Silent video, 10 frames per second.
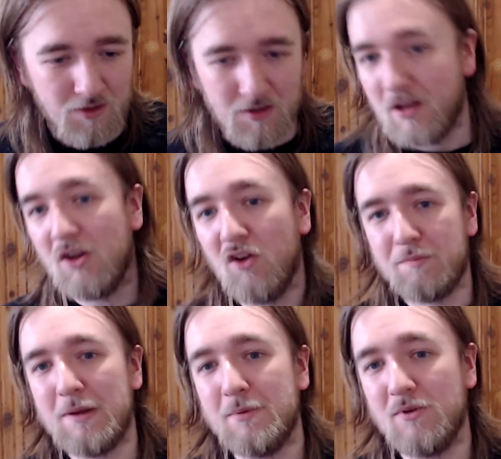a lot of
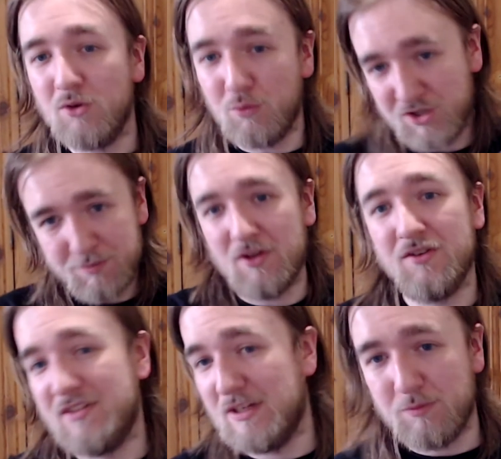people who watch my
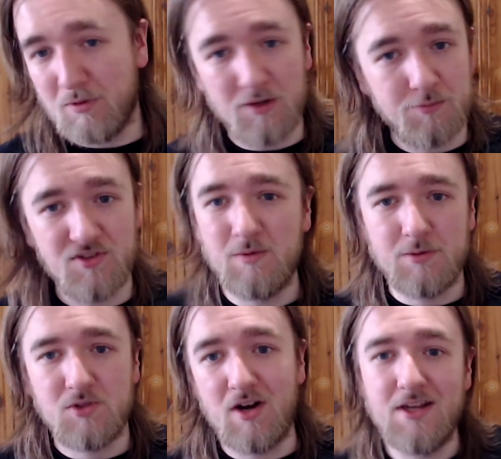content would probably presume I'm
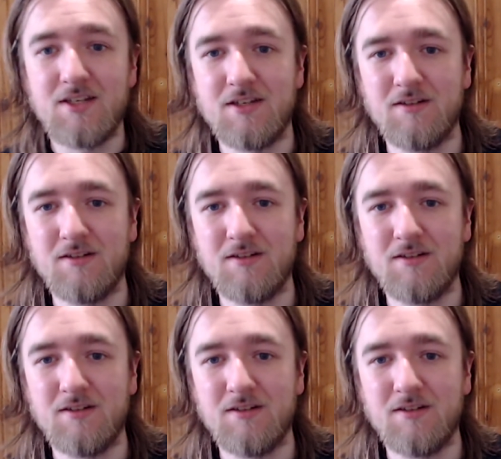straight.